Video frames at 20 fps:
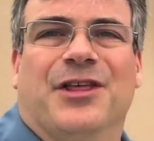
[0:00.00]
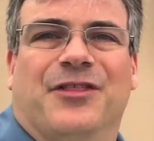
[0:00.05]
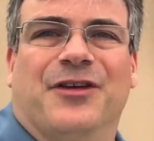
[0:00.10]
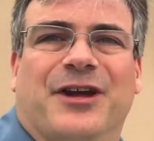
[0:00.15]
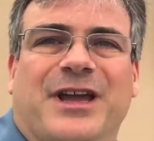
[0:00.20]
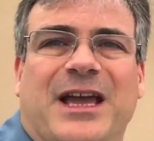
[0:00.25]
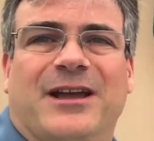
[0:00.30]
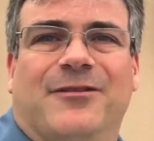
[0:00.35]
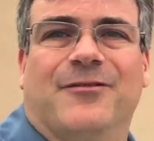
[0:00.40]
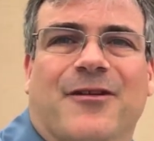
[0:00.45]

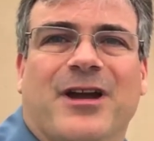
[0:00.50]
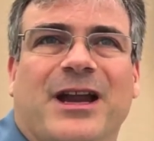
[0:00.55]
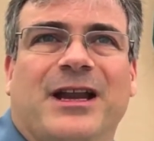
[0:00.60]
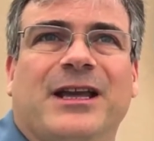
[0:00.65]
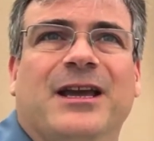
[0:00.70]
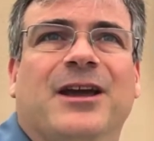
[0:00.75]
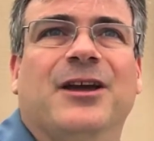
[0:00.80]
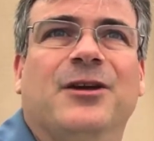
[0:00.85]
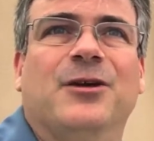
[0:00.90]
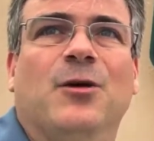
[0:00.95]
They're getting
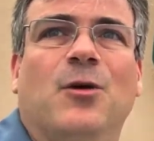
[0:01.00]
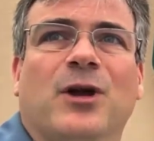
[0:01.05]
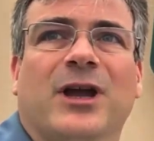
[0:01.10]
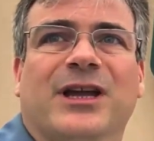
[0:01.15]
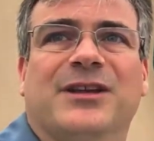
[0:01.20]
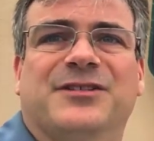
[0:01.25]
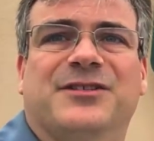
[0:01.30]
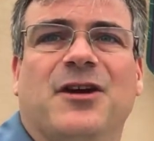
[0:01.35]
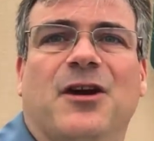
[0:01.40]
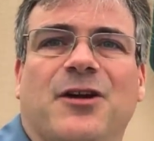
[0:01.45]
ready
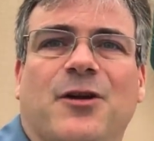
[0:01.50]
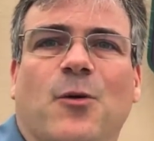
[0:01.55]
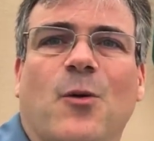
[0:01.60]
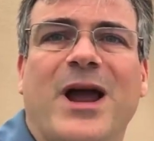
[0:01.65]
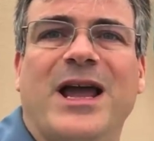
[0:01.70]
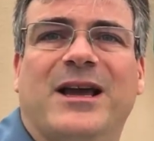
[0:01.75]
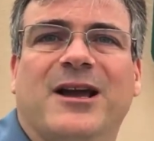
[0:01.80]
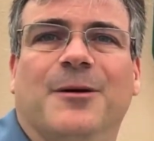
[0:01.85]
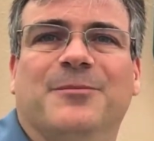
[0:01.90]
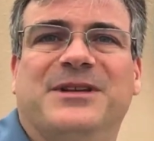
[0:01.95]
is starting to
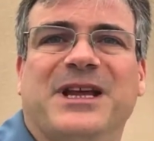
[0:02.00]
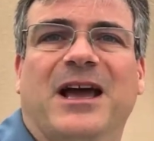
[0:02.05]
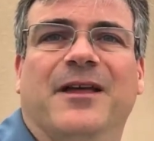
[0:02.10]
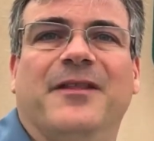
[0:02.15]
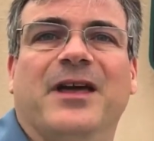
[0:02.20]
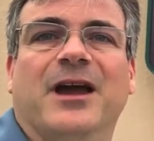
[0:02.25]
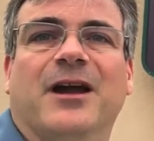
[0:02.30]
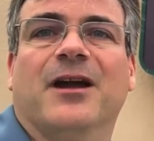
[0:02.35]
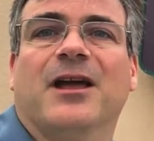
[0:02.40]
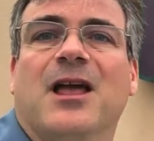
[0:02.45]
wake up down
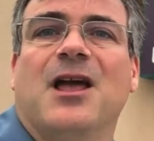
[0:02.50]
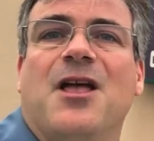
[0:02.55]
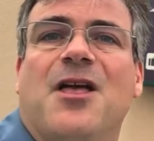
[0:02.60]
there,